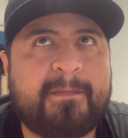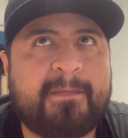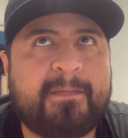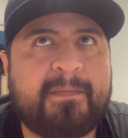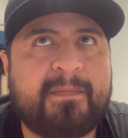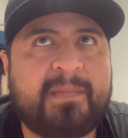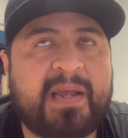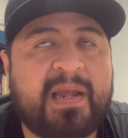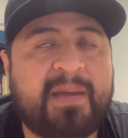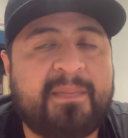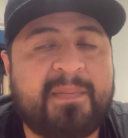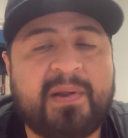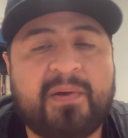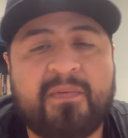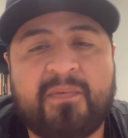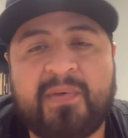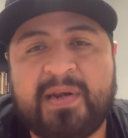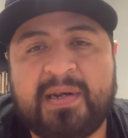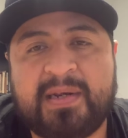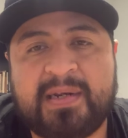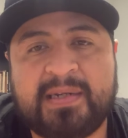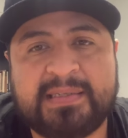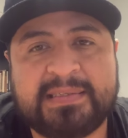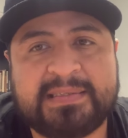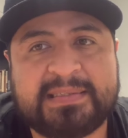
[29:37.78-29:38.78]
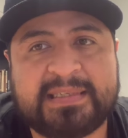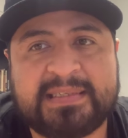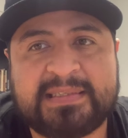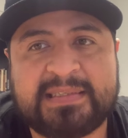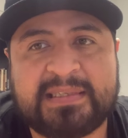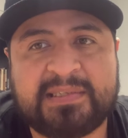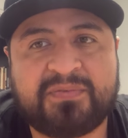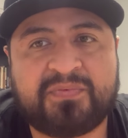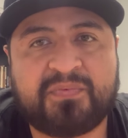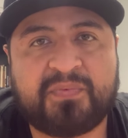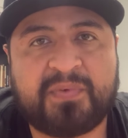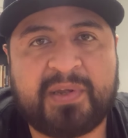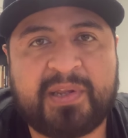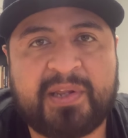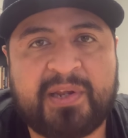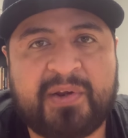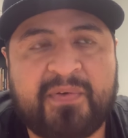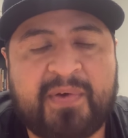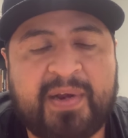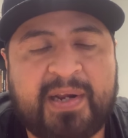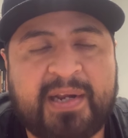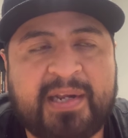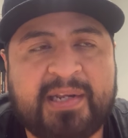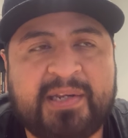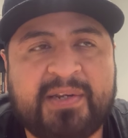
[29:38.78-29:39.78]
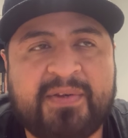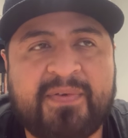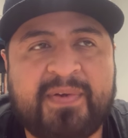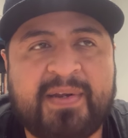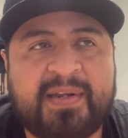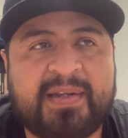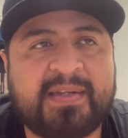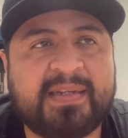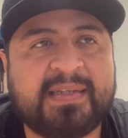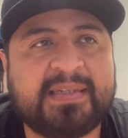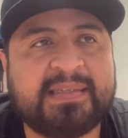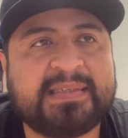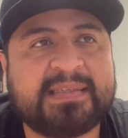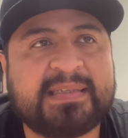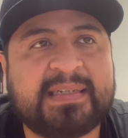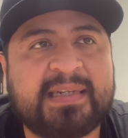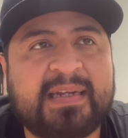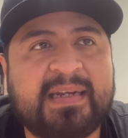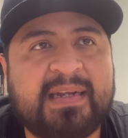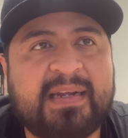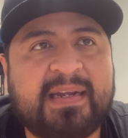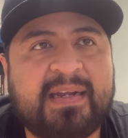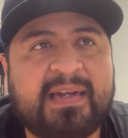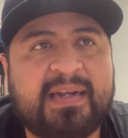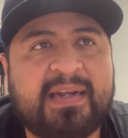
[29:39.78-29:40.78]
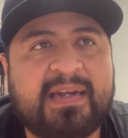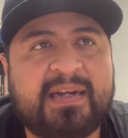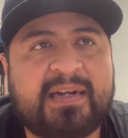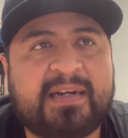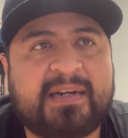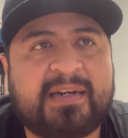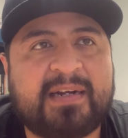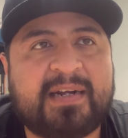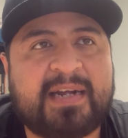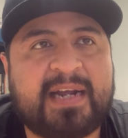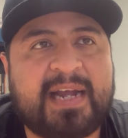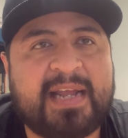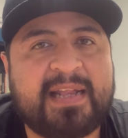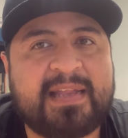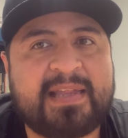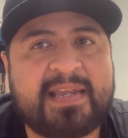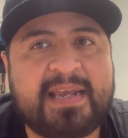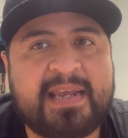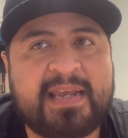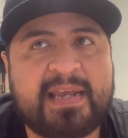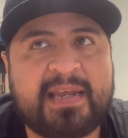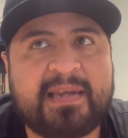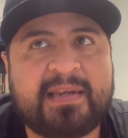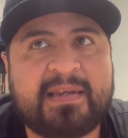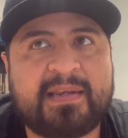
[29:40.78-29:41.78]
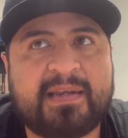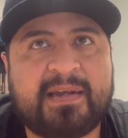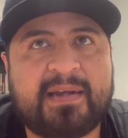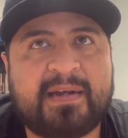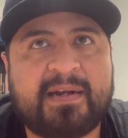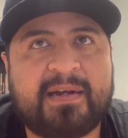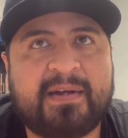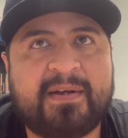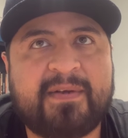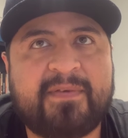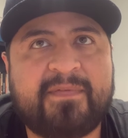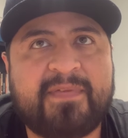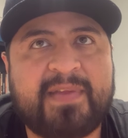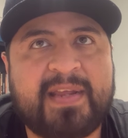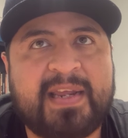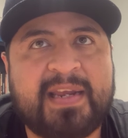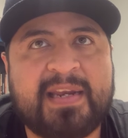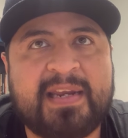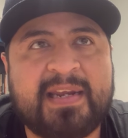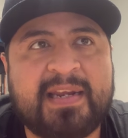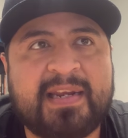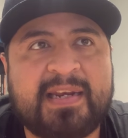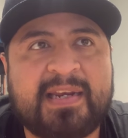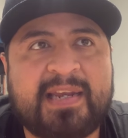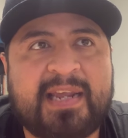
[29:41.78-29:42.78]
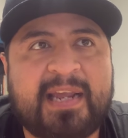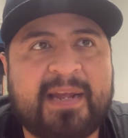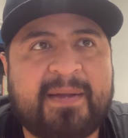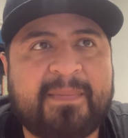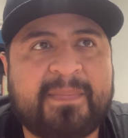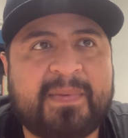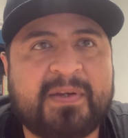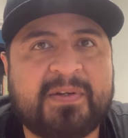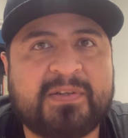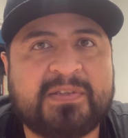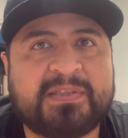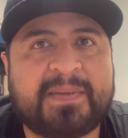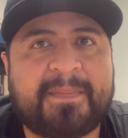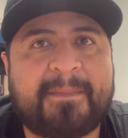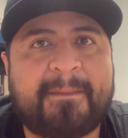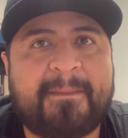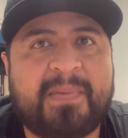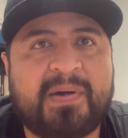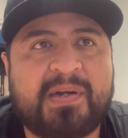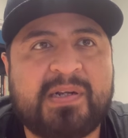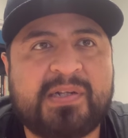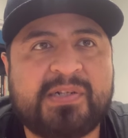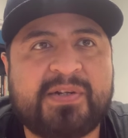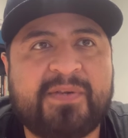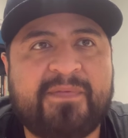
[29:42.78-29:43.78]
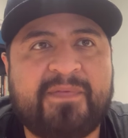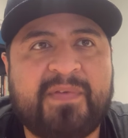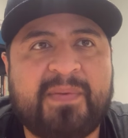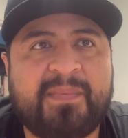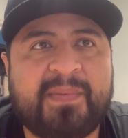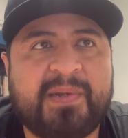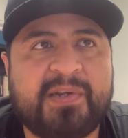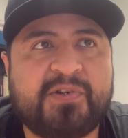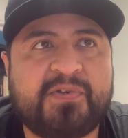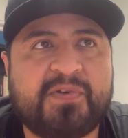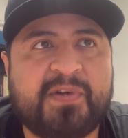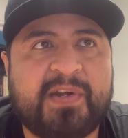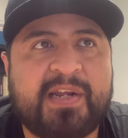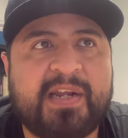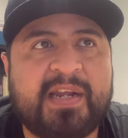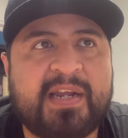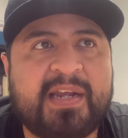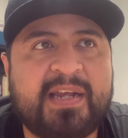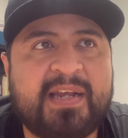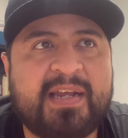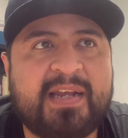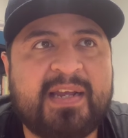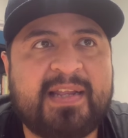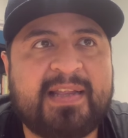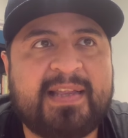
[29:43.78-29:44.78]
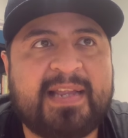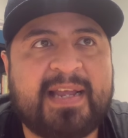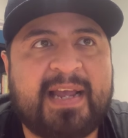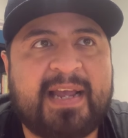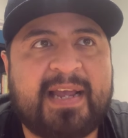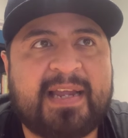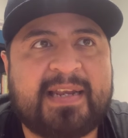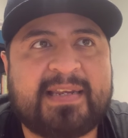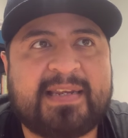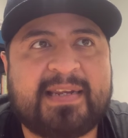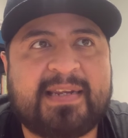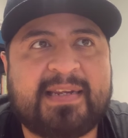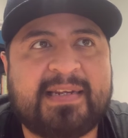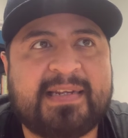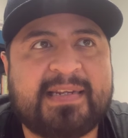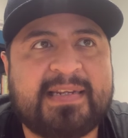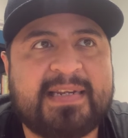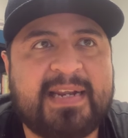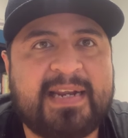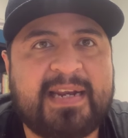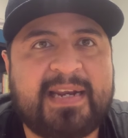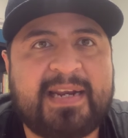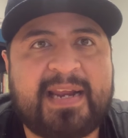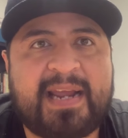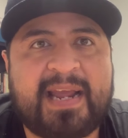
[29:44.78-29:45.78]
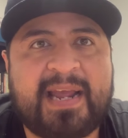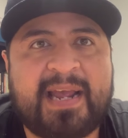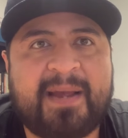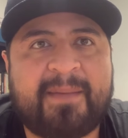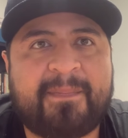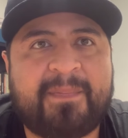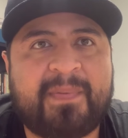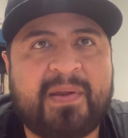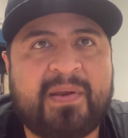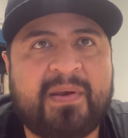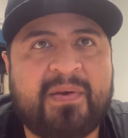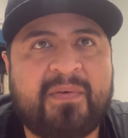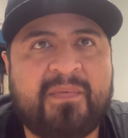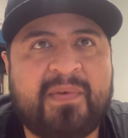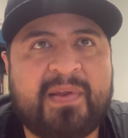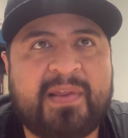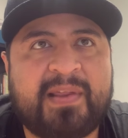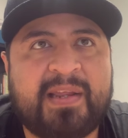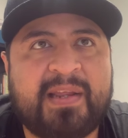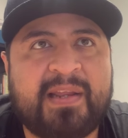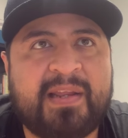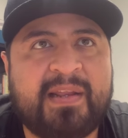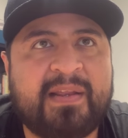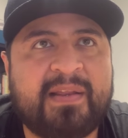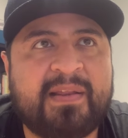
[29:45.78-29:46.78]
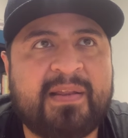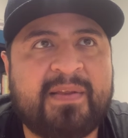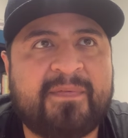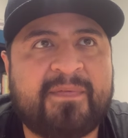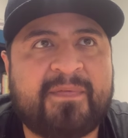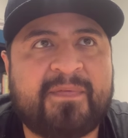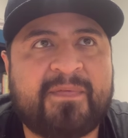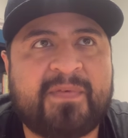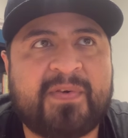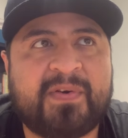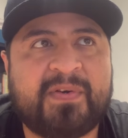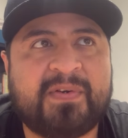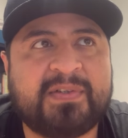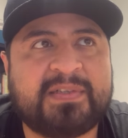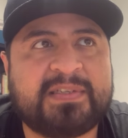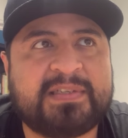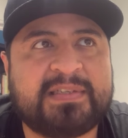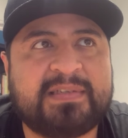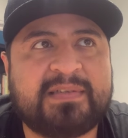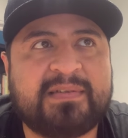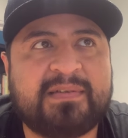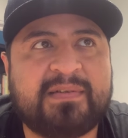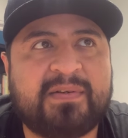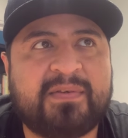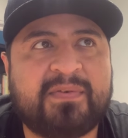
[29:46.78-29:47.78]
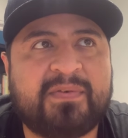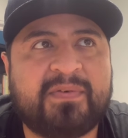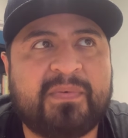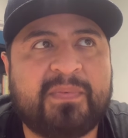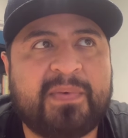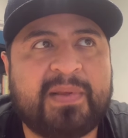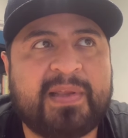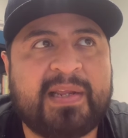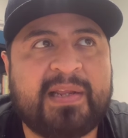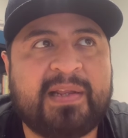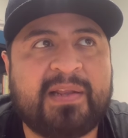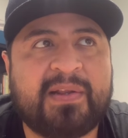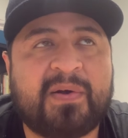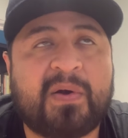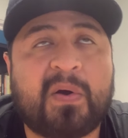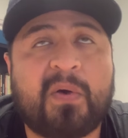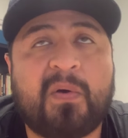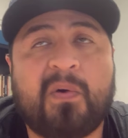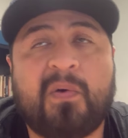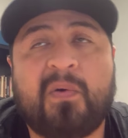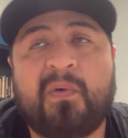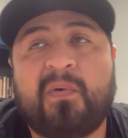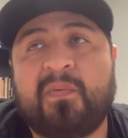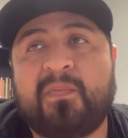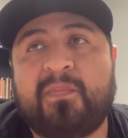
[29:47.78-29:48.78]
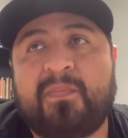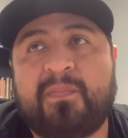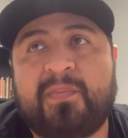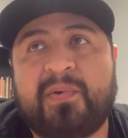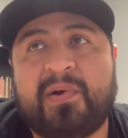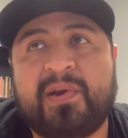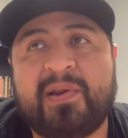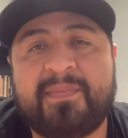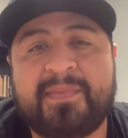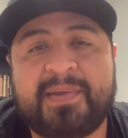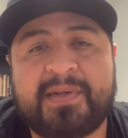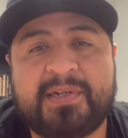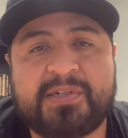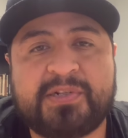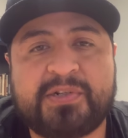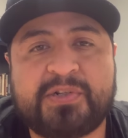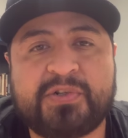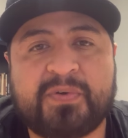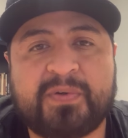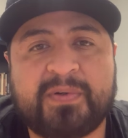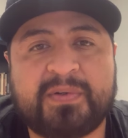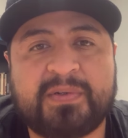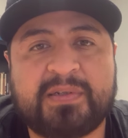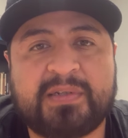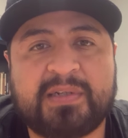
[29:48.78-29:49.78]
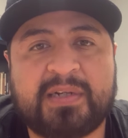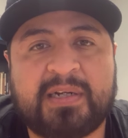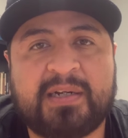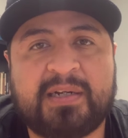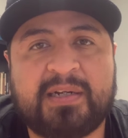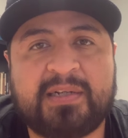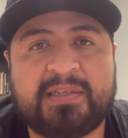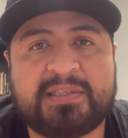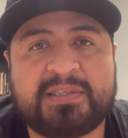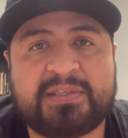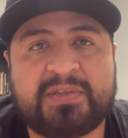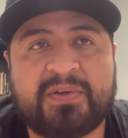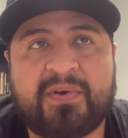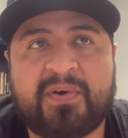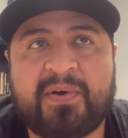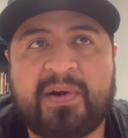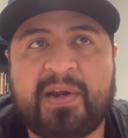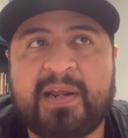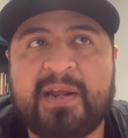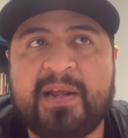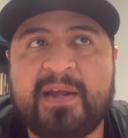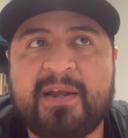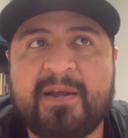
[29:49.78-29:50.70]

Hemingway does this, is really great at doing this. At the end of Indian Camp, there's a bunch of imagery that didn't happen within the first or within the whole pretty much short story.